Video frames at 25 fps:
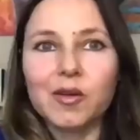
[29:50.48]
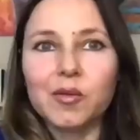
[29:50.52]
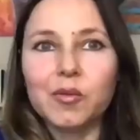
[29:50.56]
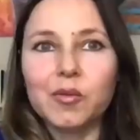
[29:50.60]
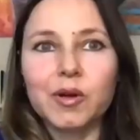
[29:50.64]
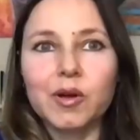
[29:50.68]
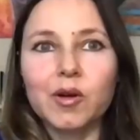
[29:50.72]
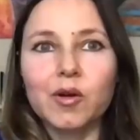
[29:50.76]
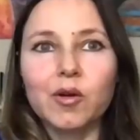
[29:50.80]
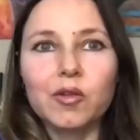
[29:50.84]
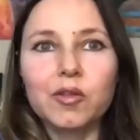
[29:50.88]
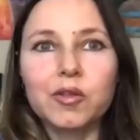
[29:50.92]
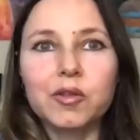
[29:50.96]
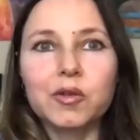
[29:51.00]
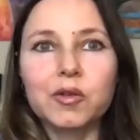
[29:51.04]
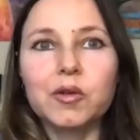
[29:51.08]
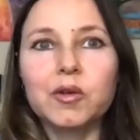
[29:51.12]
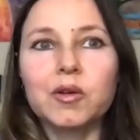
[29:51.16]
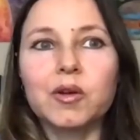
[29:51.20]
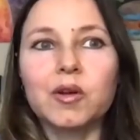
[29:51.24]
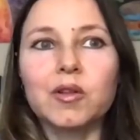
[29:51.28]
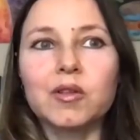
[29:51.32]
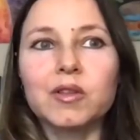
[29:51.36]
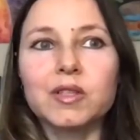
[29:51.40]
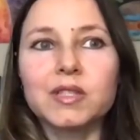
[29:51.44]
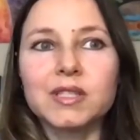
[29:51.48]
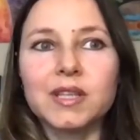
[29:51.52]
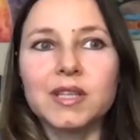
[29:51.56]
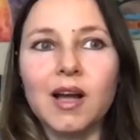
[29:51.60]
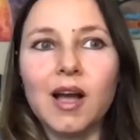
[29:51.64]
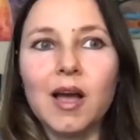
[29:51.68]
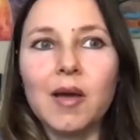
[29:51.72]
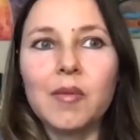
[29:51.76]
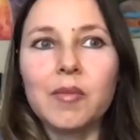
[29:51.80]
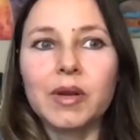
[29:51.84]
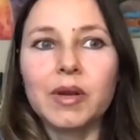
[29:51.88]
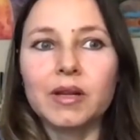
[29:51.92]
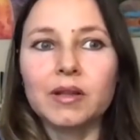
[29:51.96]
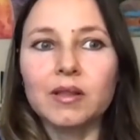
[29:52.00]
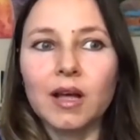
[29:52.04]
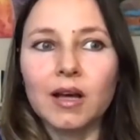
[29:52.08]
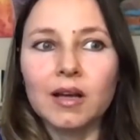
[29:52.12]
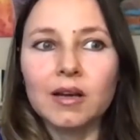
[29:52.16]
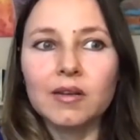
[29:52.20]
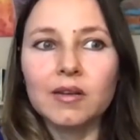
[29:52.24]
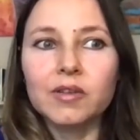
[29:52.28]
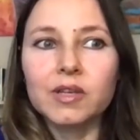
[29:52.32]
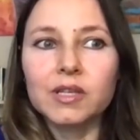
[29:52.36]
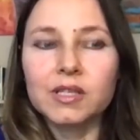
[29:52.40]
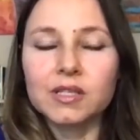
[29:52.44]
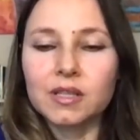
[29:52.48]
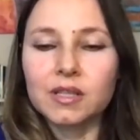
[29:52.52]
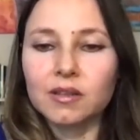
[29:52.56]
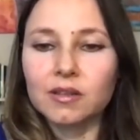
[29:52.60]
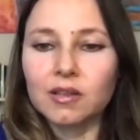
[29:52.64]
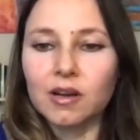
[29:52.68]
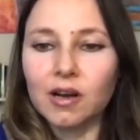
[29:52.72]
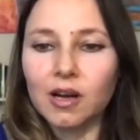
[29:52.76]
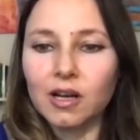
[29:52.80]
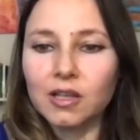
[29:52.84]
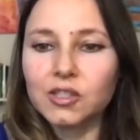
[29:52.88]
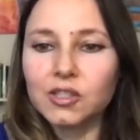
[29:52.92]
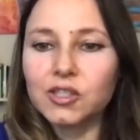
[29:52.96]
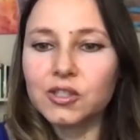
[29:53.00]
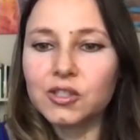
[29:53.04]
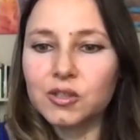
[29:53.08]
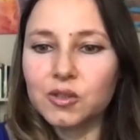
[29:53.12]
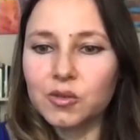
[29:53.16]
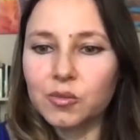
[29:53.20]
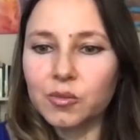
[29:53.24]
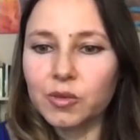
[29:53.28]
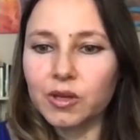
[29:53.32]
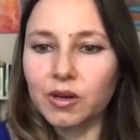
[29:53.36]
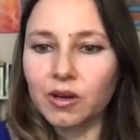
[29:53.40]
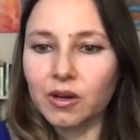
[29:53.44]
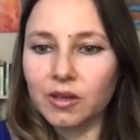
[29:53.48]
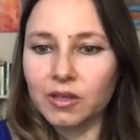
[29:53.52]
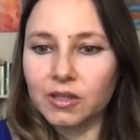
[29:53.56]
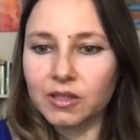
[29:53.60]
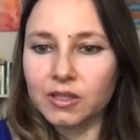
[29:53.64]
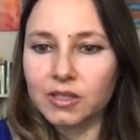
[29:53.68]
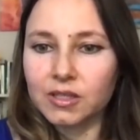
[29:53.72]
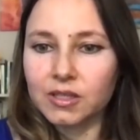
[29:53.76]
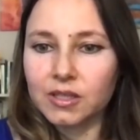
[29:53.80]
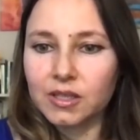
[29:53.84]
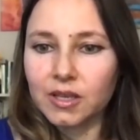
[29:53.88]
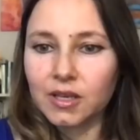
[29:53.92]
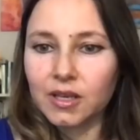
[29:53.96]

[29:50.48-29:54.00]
we go through it all the time, and a lot of it is unconscious, to be honest.